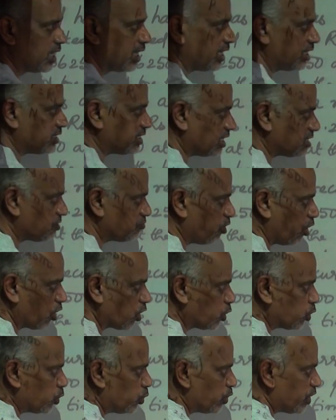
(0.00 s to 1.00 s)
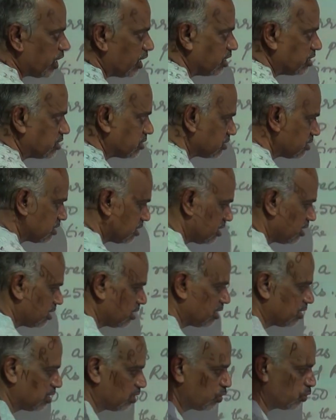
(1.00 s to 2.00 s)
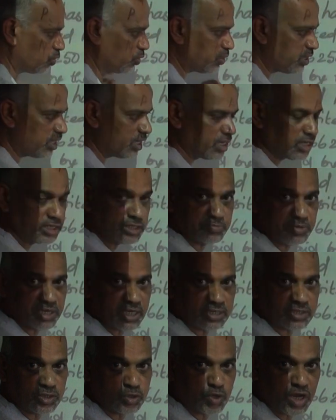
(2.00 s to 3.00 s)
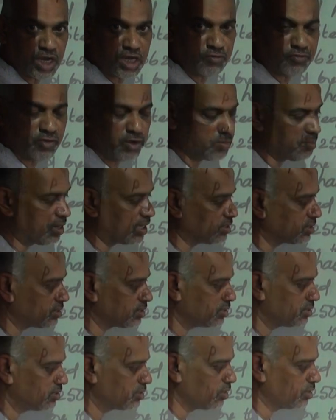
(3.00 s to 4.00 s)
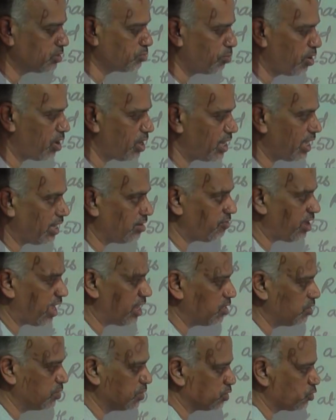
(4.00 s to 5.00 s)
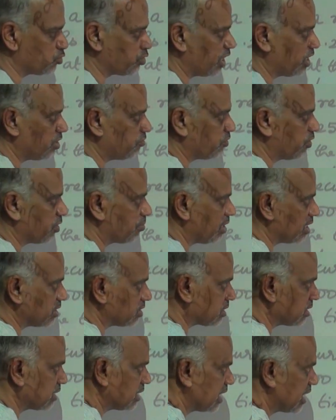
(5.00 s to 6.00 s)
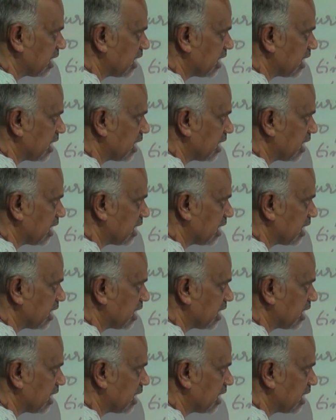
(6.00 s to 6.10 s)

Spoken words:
It says for 2 years. 2 years means 24 months. So small n value is 24 months.